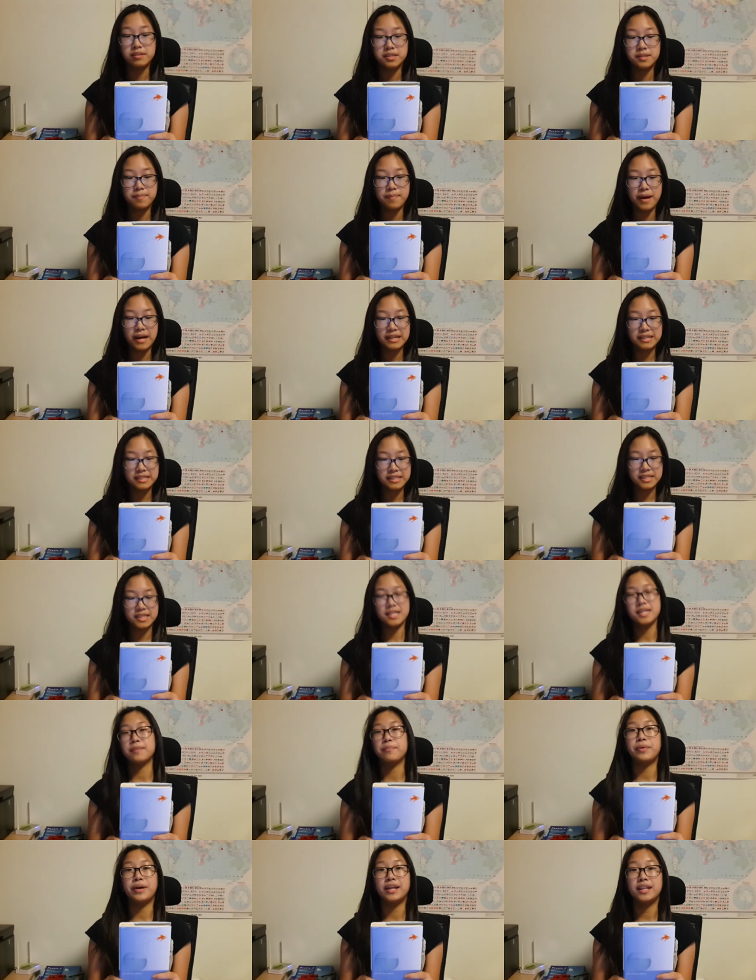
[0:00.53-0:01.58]

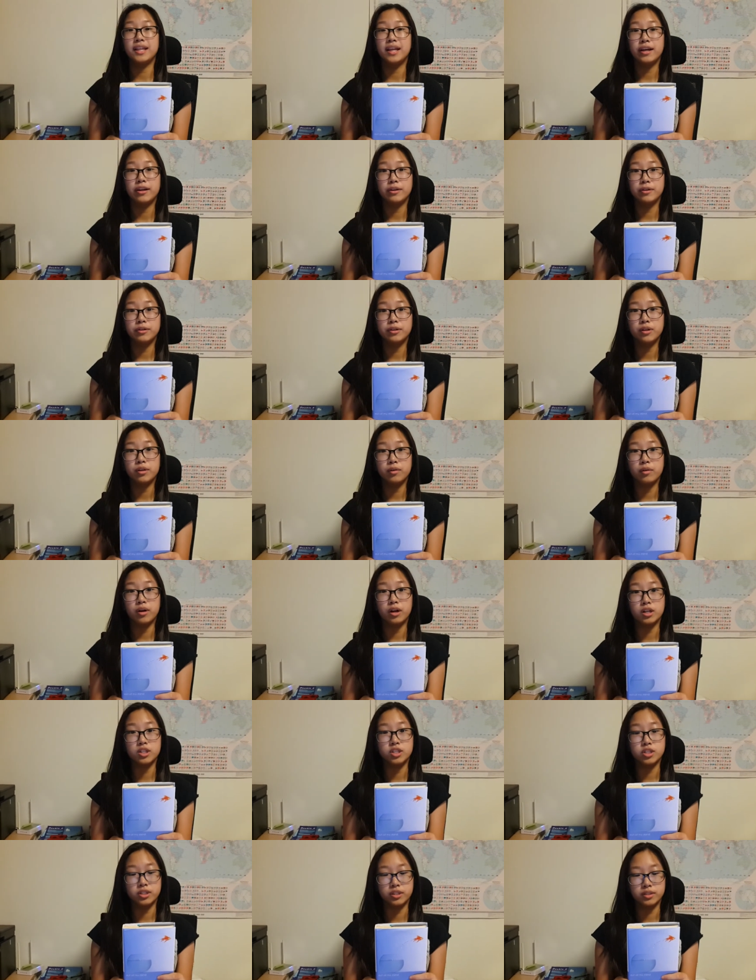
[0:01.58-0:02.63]
Spastic bilateral
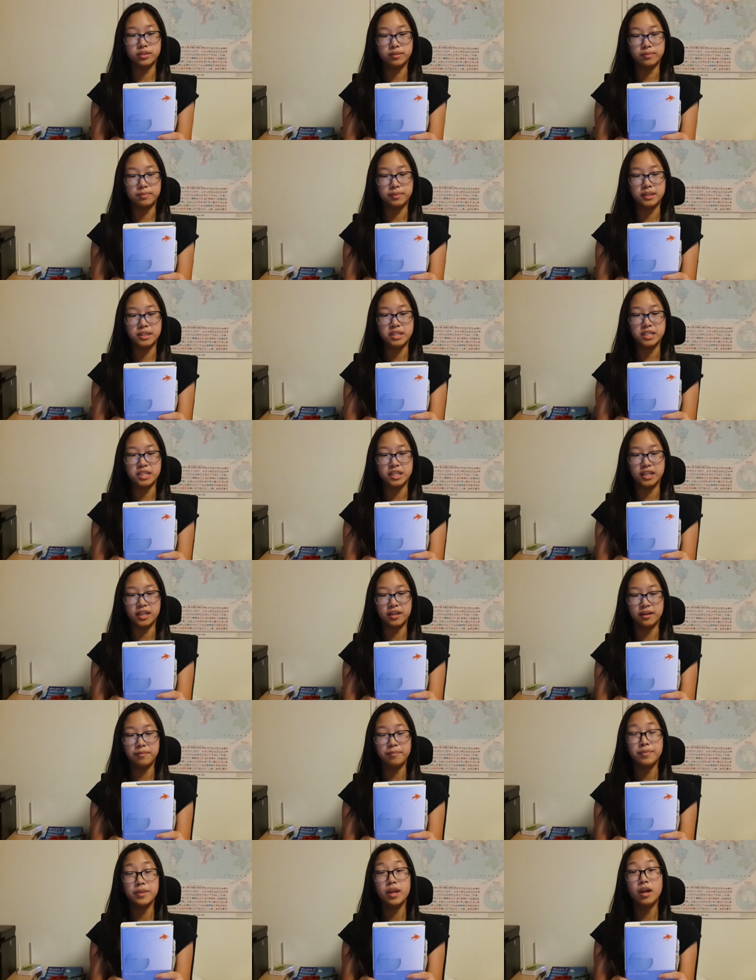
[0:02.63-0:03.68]

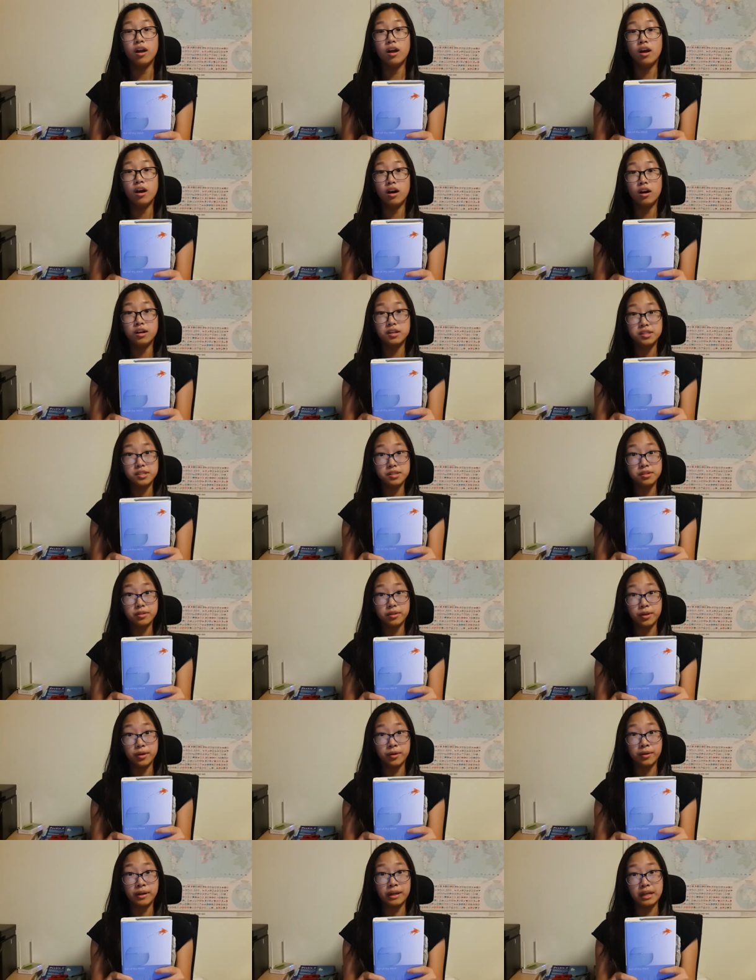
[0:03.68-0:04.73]
quadriplegia, also
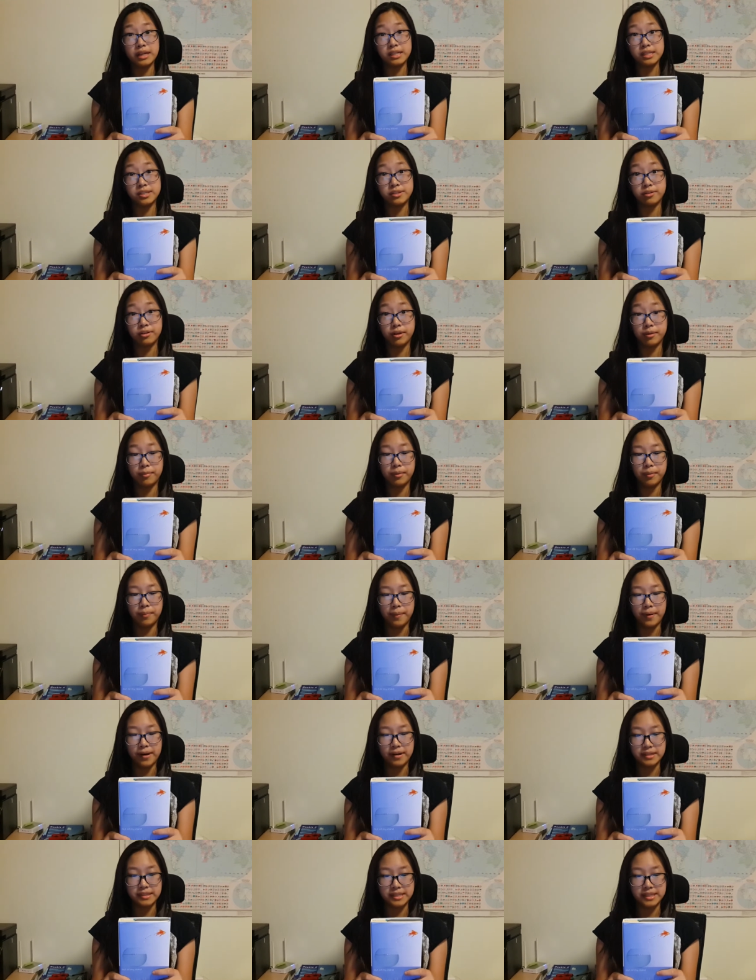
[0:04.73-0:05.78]
known as cerebral
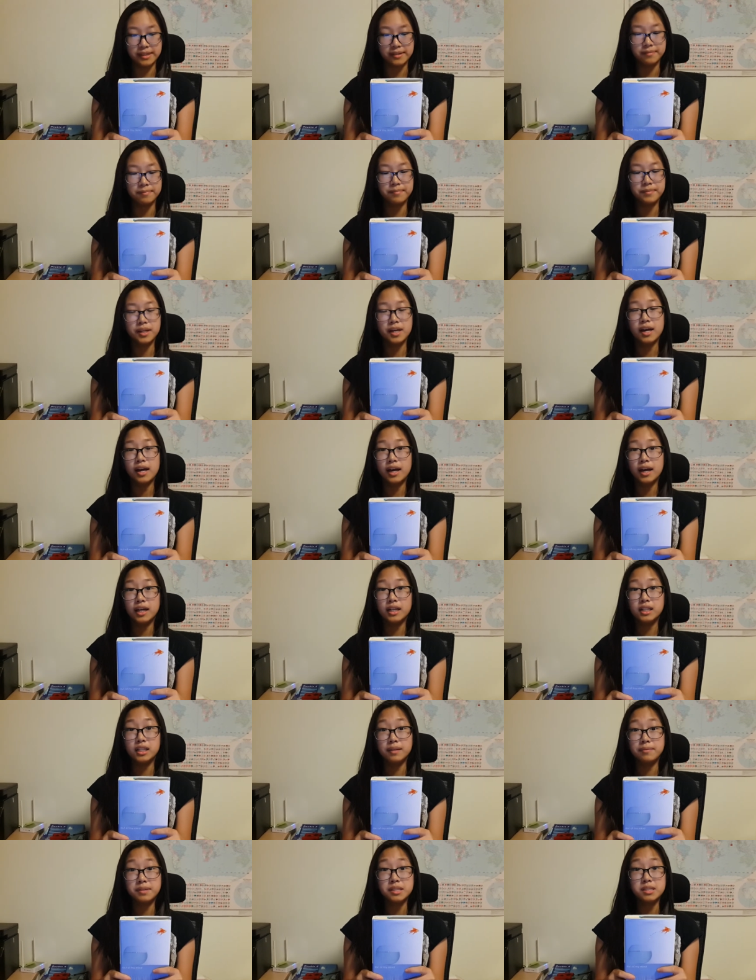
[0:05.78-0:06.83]
palsy. It
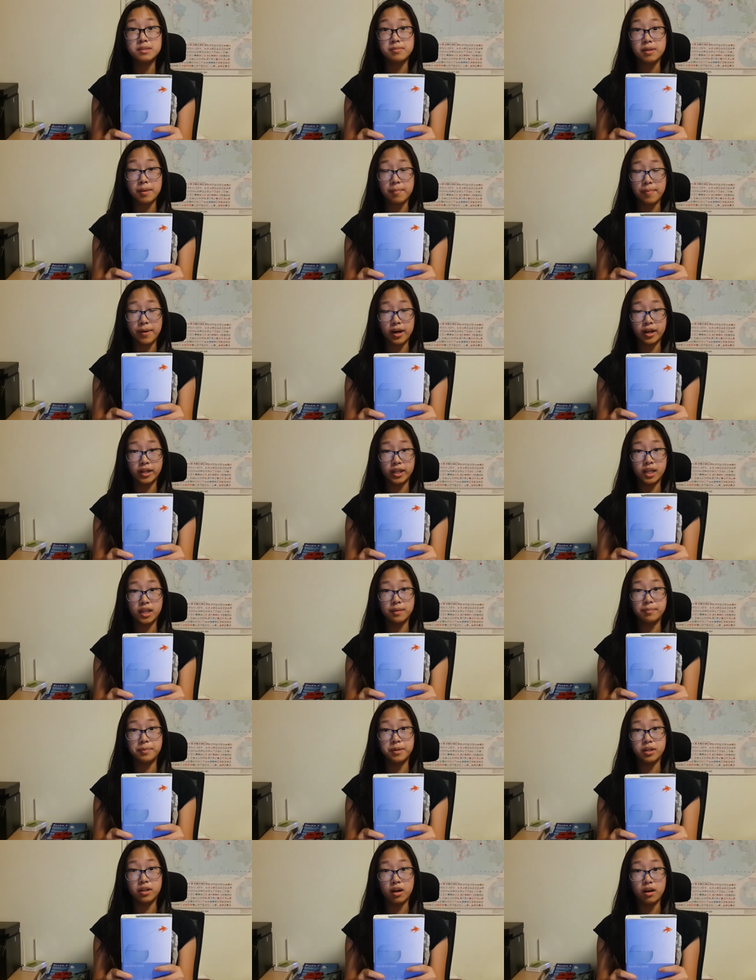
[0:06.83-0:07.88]
limits my body
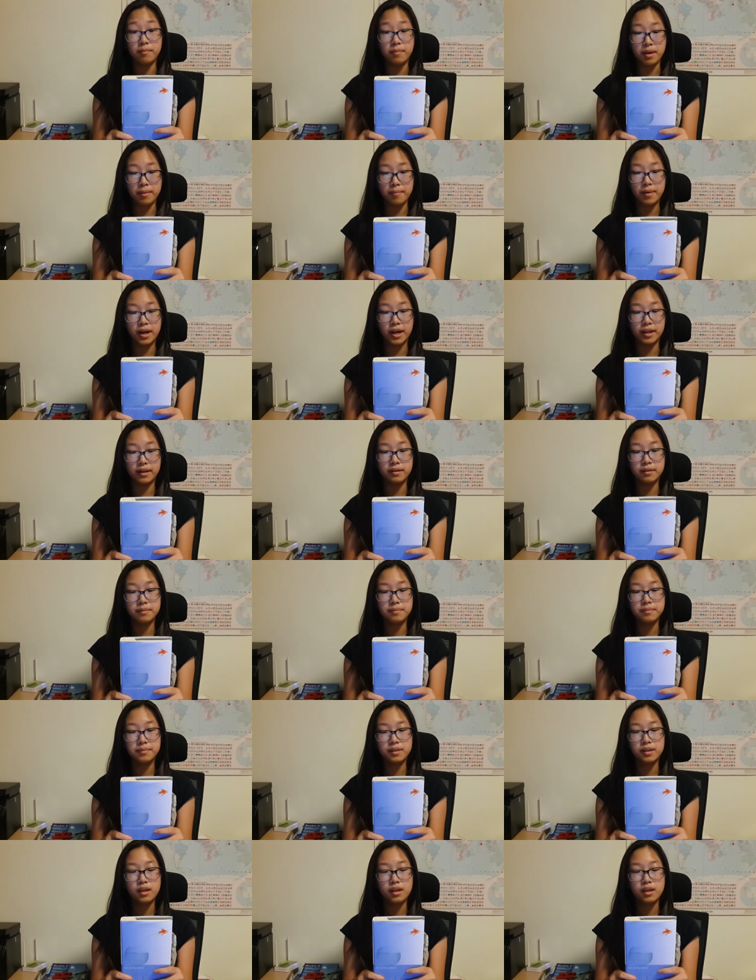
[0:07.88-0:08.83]
but not my mind.